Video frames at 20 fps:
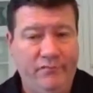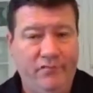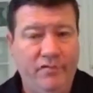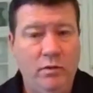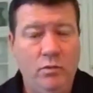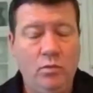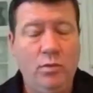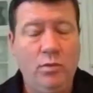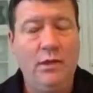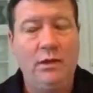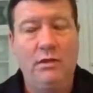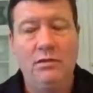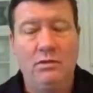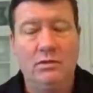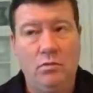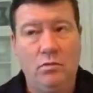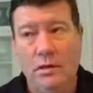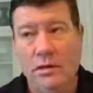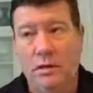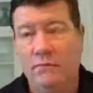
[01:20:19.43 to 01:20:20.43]
few weeks or
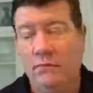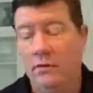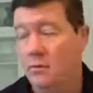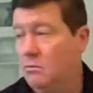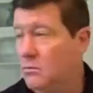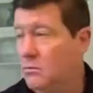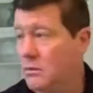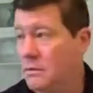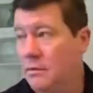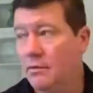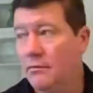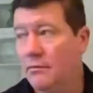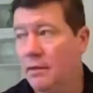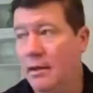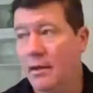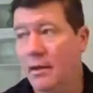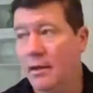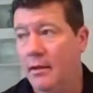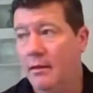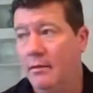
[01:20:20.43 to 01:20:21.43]
whatever, and
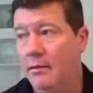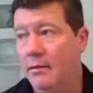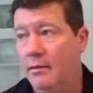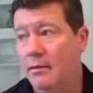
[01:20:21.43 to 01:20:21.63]
uh,